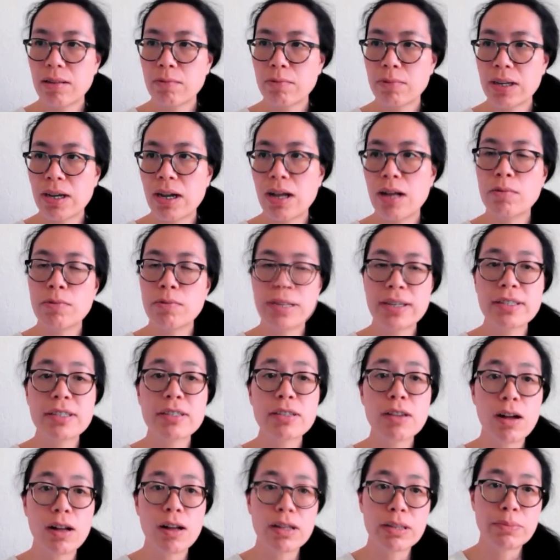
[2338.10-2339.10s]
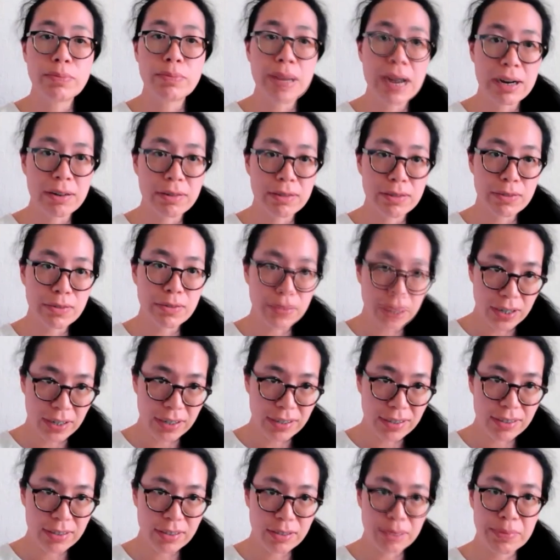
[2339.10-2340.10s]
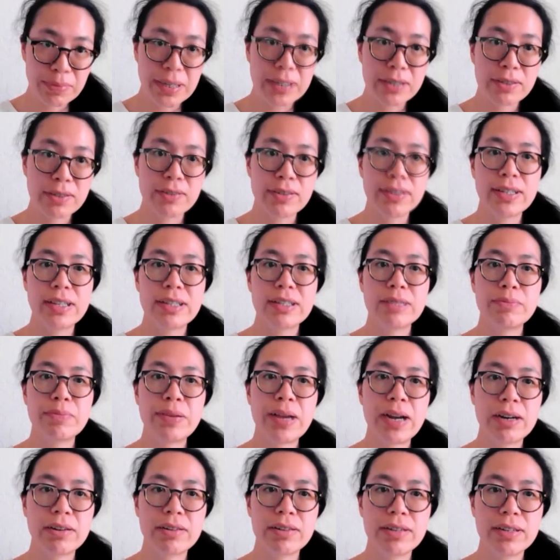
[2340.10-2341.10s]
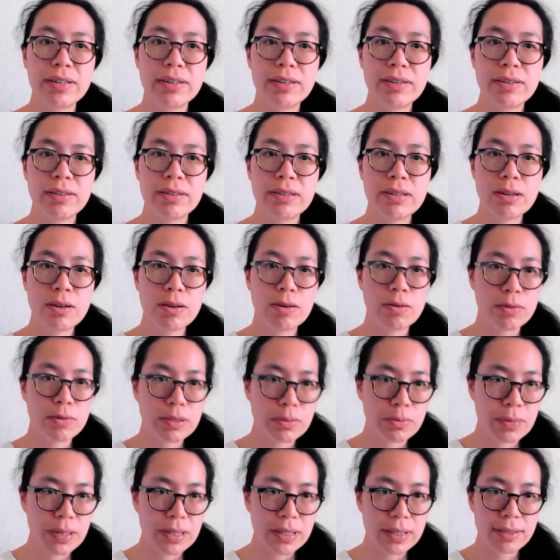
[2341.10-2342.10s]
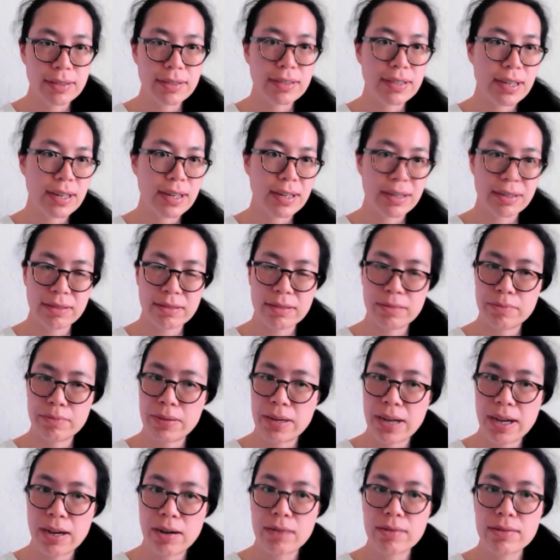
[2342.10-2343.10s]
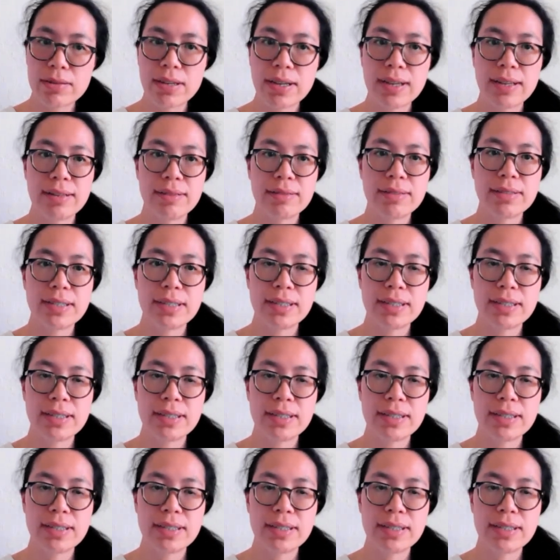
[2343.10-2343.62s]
we always call the parent first to make sure that the parent knows what this study is about and